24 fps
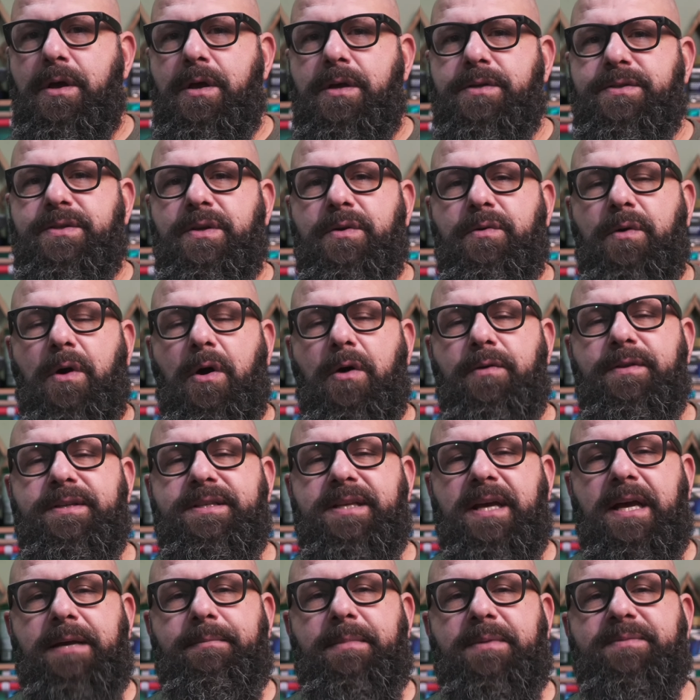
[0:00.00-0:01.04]
So all the
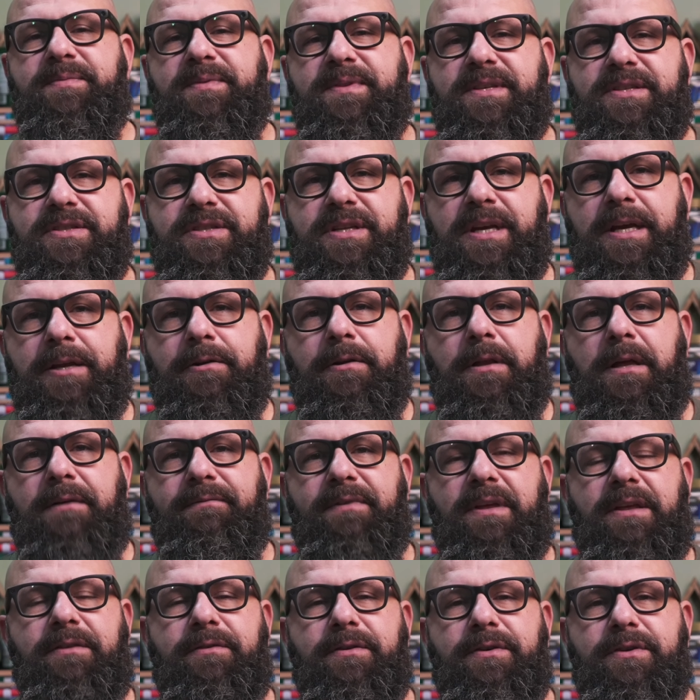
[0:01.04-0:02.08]
time up to this channel, I've
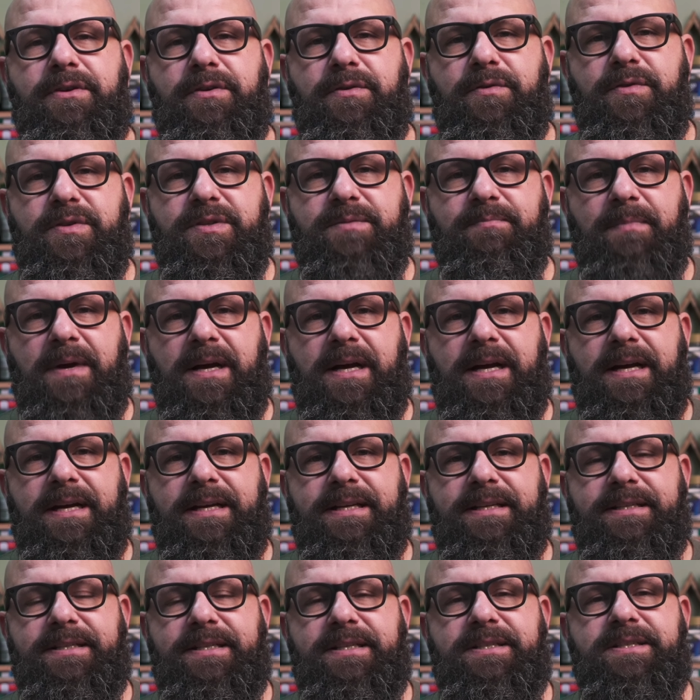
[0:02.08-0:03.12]
either used
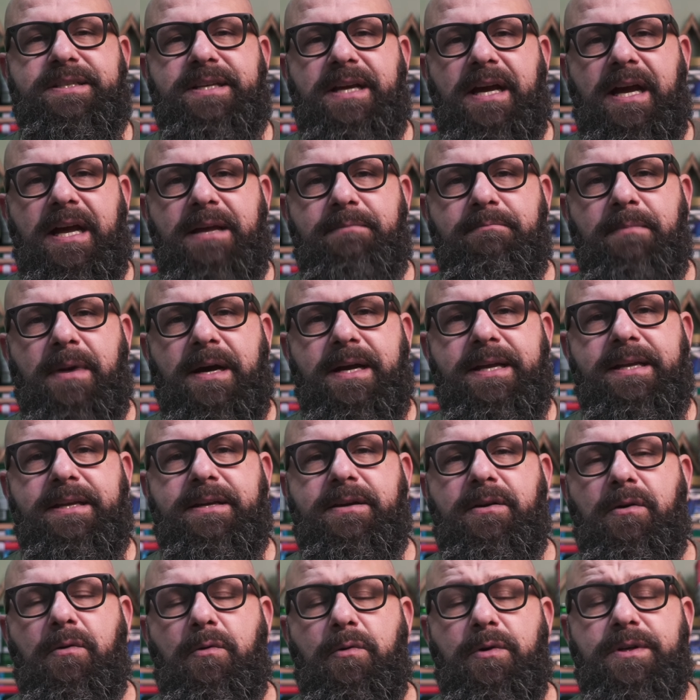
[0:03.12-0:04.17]
my DJI mic
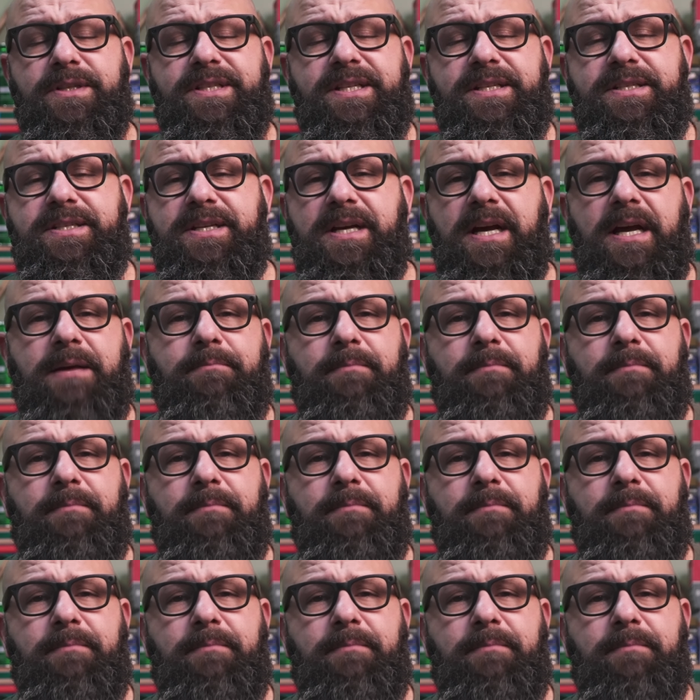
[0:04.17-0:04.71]
or DJI